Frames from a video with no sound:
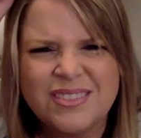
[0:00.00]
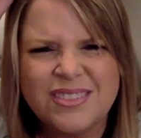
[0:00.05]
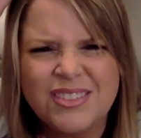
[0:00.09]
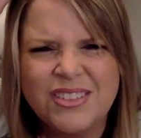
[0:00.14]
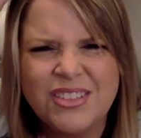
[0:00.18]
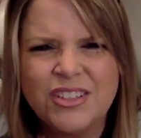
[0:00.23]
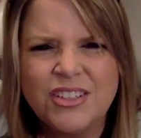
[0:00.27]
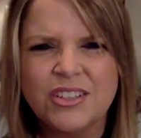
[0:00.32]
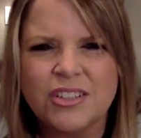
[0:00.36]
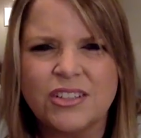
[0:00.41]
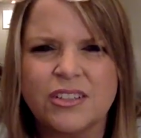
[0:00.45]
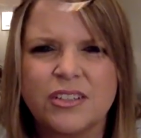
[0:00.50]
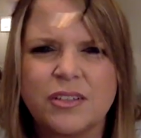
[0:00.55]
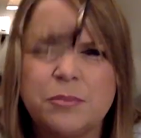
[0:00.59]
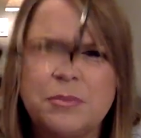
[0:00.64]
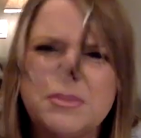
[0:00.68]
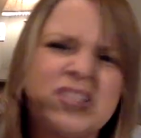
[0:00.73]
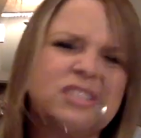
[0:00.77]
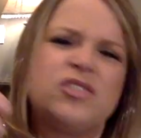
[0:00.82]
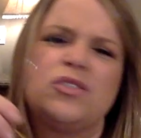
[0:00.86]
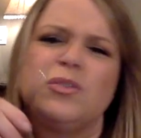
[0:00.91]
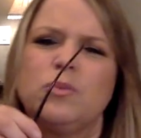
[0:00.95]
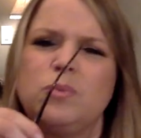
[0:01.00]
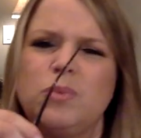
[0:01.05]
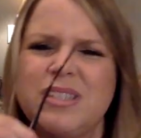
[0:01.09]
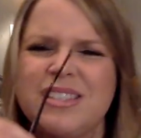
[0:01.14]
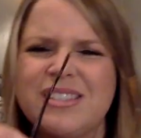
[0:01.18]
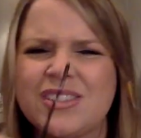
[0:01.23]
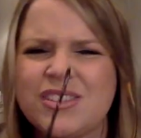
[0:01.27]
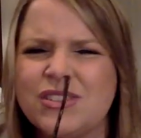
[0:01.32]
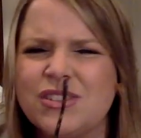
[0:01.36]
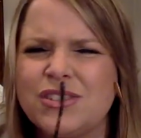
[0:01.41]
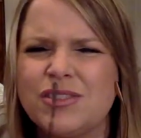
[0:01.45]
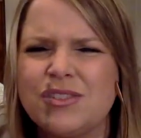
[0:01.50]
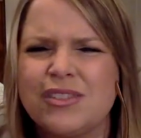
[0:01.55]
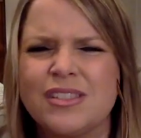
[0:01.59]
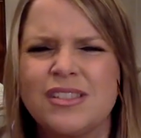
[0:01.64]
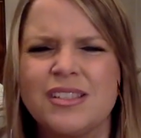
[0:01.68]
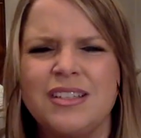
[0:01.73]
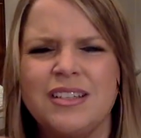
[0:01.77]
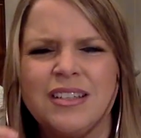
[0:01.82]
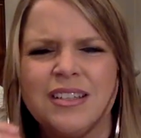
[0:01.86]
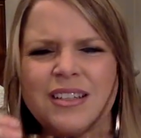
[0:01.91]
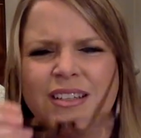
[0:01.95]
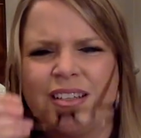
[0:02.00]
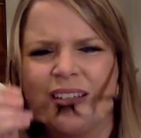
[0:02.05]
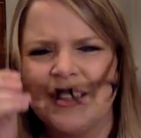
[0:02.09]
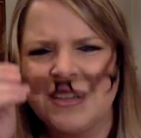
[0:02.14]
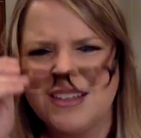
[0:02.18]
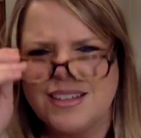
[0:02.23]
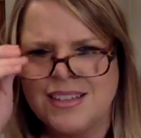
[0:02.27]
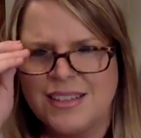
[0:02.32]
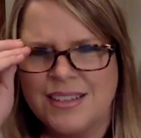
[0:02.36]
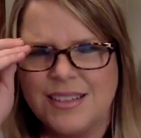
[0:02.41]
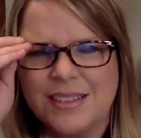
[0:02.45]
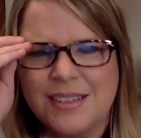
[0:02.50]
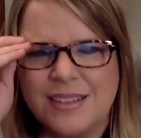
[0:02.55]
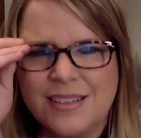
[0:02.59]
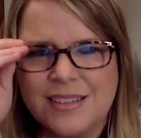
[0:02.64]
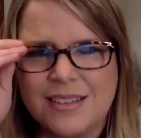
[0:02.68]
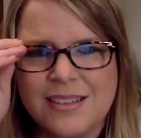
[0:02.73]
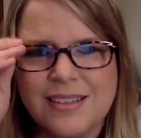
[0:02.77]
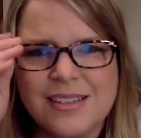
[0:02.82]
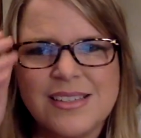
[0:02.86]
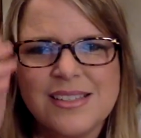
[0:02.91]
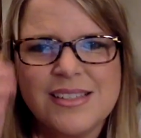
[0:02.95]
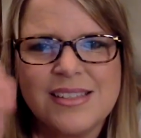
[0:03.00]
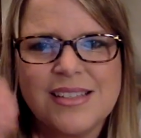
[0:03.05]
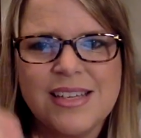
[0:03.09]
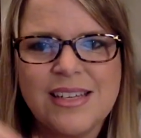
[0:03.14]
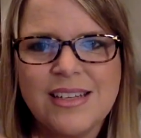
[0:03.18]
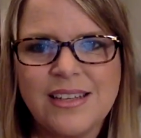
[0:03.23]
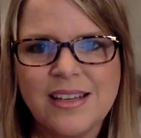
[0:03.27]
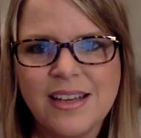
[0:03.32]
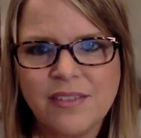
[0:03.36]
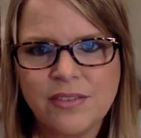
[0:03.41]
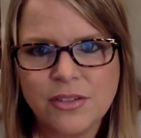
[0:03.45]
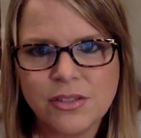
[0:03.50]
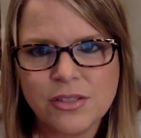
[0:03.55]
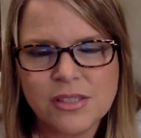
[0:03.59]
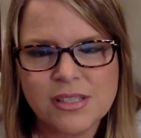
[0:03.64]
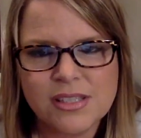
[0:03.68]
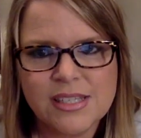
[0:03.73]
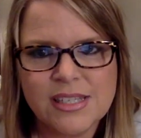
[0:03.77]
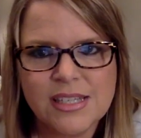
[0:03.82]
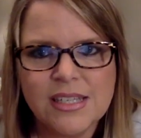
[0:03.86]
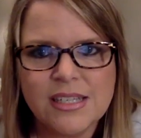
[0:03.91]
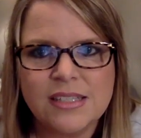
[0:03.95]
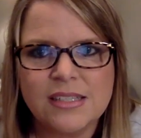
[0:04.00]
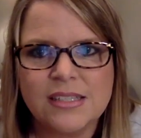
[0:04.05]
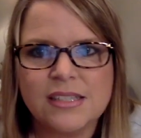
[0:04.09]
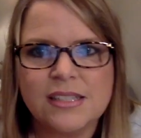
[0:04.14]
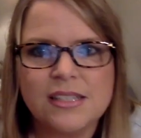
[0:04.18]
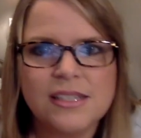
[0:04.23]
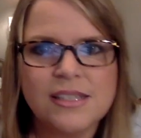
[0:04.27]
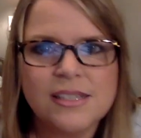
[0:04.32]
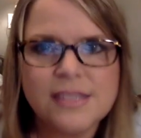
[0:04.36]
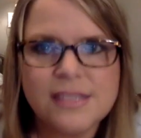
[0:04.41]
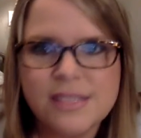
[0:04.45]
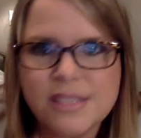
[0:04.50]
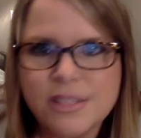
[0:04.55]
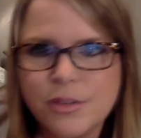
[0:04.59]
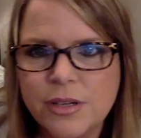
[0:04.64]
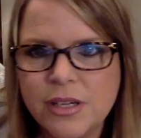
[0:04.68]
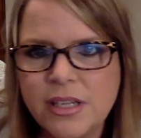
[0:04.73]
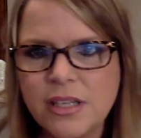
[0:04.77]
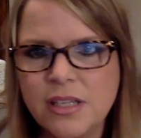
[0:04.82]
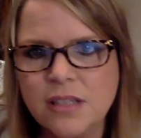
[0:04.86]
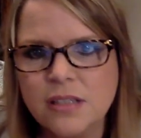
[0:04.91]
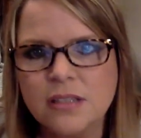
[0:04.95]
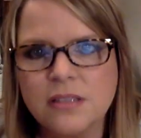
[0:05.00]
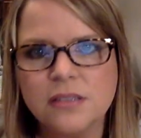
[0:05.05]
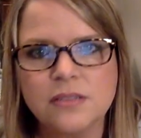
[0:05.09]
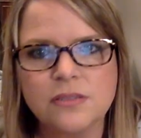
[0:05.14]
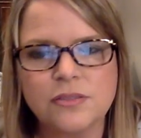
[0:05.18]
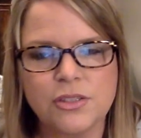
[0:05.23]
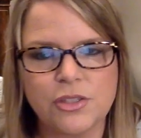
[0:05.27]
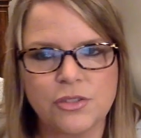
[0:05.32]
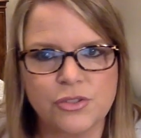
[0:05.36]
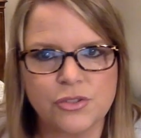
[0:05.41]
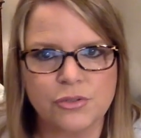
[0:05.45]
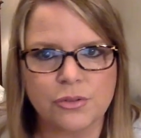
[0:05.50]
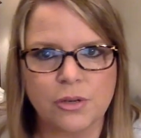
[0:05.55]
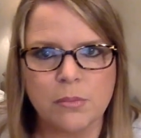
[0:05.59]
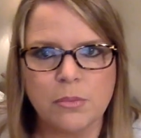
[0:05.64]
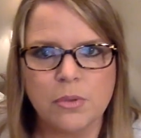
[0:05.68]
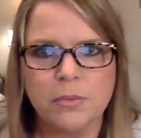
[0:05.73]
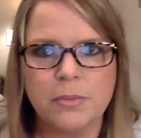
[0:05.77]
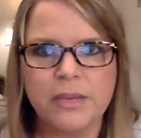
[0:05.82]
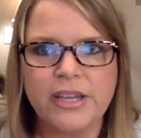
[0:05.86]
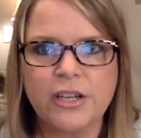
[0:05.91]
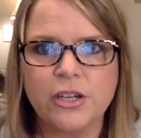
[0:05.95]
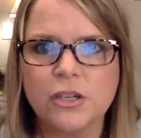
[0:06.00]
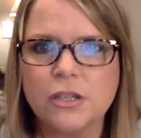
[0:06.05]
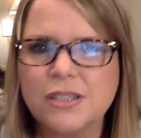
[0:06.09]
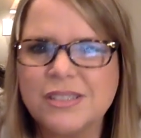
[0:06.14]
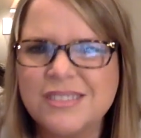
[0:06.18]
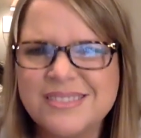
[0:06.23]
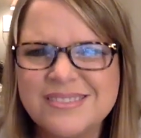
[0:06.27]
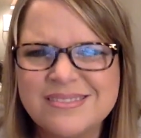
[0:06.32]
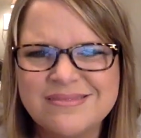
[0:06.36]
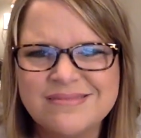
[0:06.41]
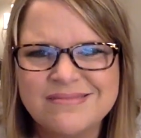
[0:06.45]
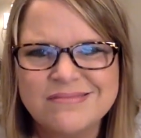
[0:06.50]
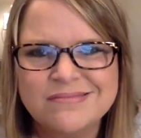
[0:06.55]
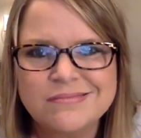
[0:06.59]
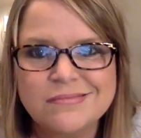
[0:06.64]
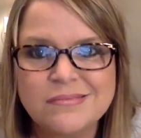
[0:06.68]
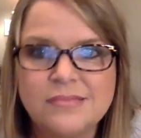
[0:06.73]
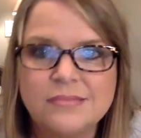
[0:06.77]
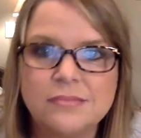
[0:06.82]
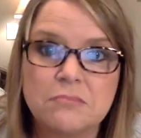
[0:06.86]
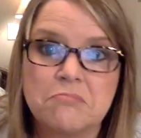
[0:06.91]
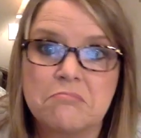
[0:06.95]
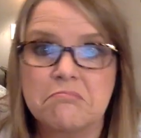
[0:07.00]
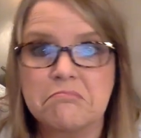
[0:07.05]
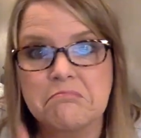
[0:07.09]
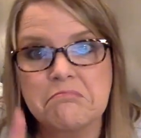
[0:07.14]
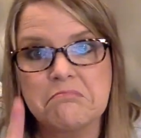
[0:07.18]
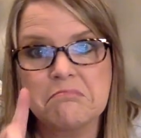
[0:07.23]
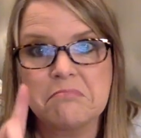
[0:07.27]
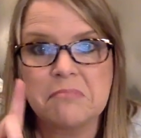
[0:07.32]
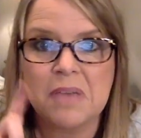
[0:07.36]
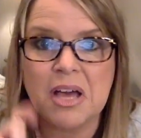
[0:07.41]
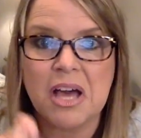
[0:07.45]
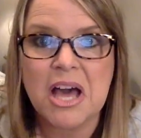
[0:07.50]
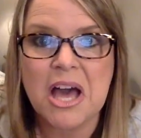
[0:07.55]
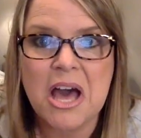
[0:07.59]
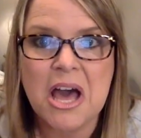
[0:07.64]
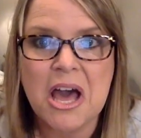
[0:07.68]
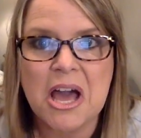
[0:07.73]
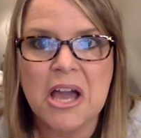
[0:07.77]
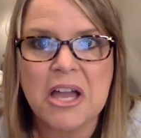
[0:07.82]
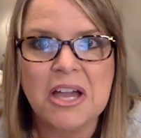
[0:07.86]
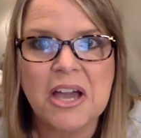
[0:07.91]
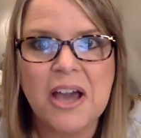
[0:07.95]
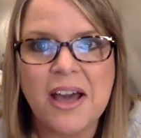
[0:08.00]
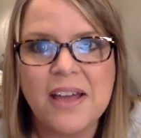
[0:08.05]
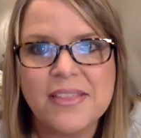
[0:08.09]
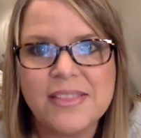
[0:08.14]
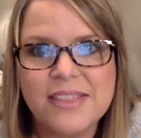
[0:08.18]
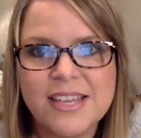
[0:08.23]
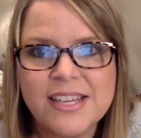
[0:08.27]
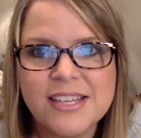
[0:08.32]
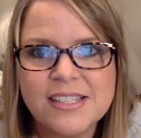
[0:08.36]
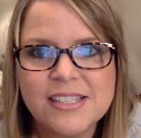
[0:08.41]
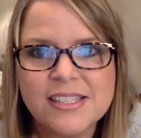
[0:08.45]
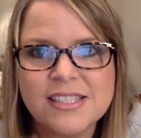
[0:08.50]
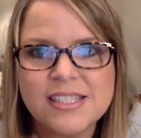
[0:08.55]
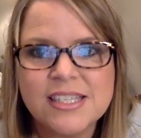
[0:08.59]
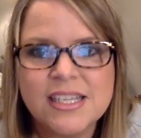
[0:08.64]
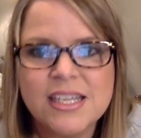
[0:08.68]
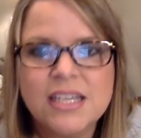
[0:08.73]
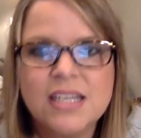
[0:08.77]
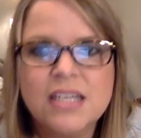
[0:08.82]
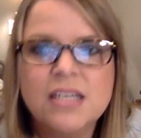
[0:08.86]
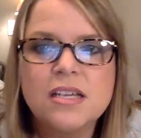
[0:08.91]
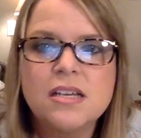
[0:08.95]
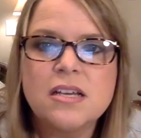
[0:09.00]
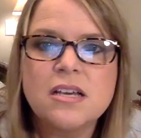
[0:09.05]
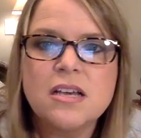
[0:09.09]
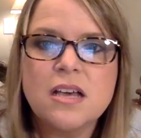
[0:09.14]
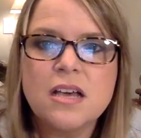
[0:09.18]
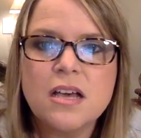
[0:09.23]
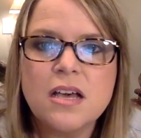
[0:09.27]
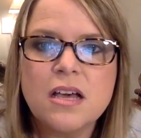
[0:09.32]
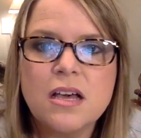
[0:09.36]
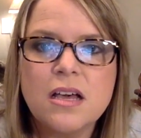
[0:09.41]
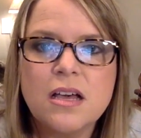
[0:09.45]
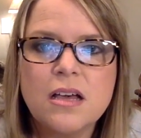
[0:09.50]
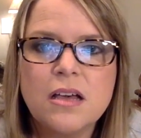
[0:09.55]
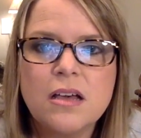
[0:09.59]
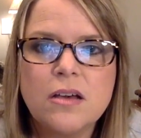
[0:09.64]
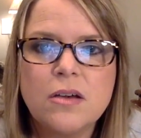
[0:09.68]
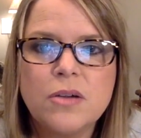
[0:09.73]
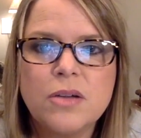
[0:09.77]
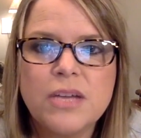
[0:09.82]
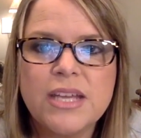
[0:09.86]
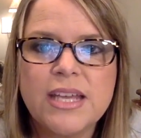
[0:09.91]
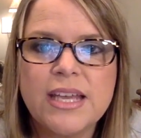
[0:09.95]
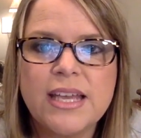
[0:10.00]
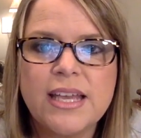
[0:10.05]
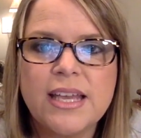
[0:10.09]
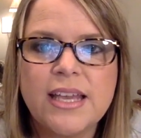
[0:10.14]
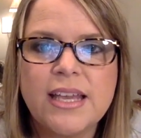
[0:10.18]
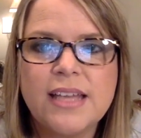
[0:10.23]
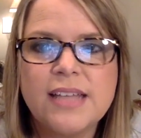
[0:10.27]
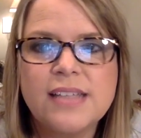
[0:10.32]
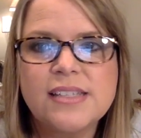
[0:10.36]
Look, Mr. Whiskers, this thing never sent. Siri, you troublemaker. I got this. Okay,